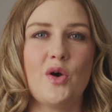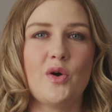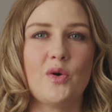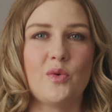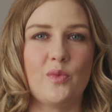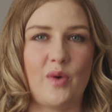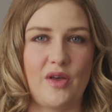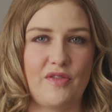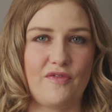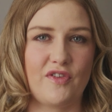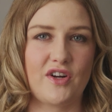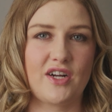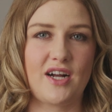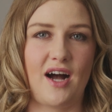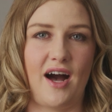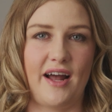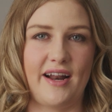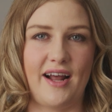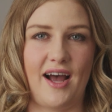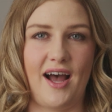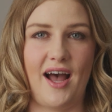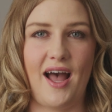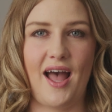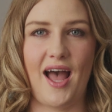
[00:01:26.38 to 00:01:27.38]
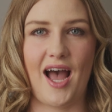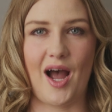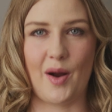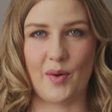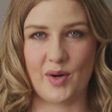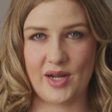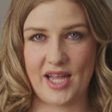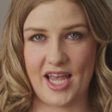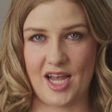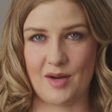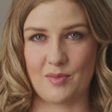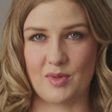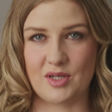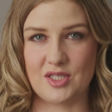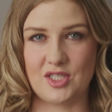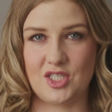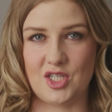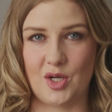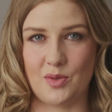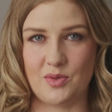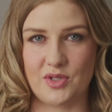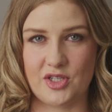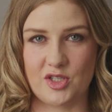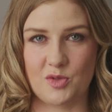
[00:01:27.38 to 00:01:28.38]
With Verkada, our cameras
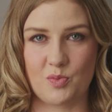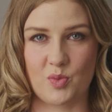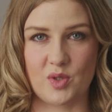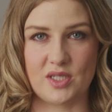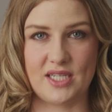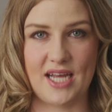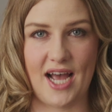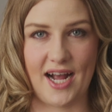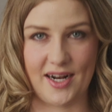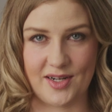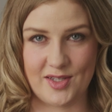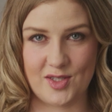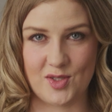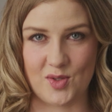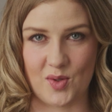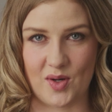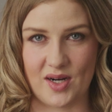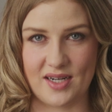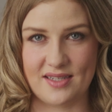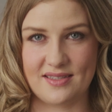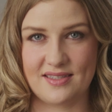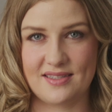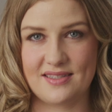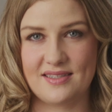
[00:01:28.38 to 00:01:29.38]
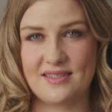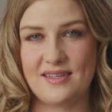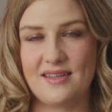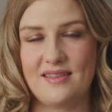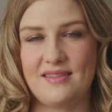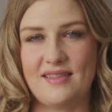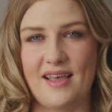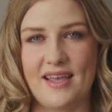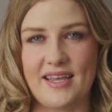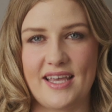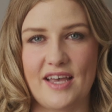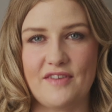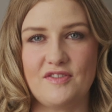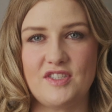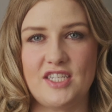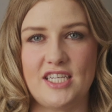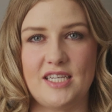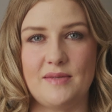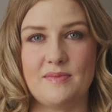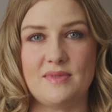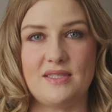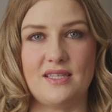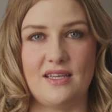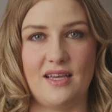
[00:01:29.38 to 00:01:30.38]
don't just protect stores, they give
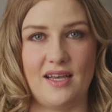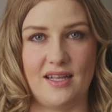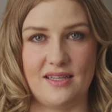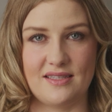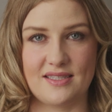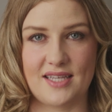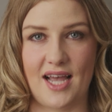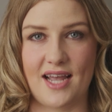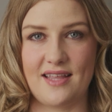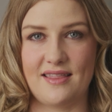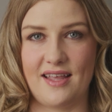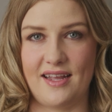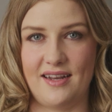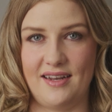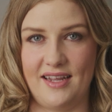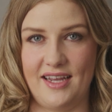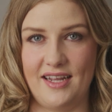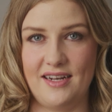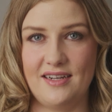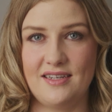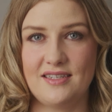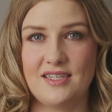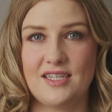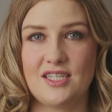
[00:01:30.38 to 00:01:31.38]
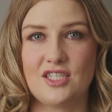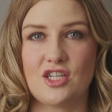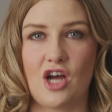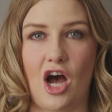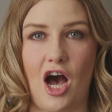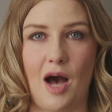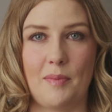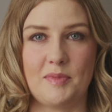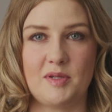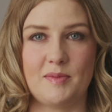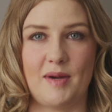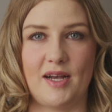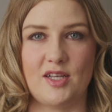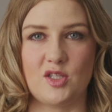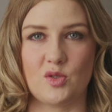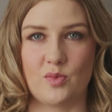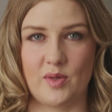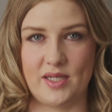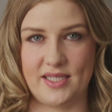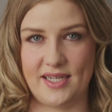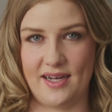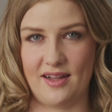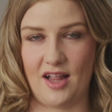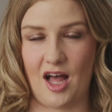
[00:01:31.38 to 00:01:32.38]
teams the insight they need to optimize
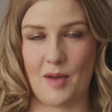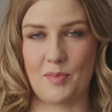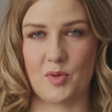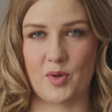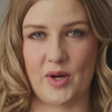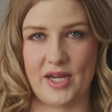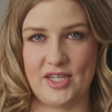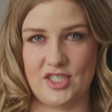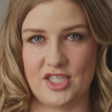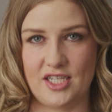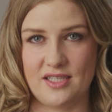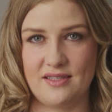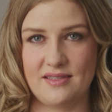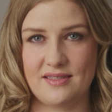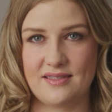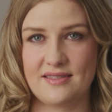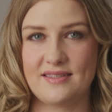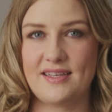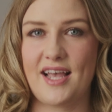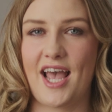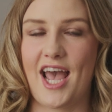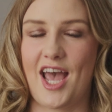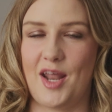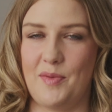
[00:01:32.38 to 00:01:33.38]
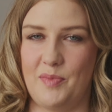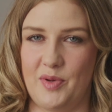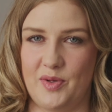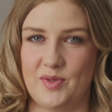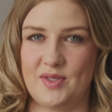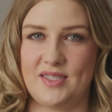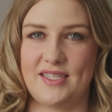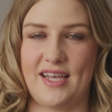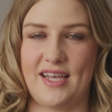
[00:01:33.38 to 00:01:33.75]
retail operations and boost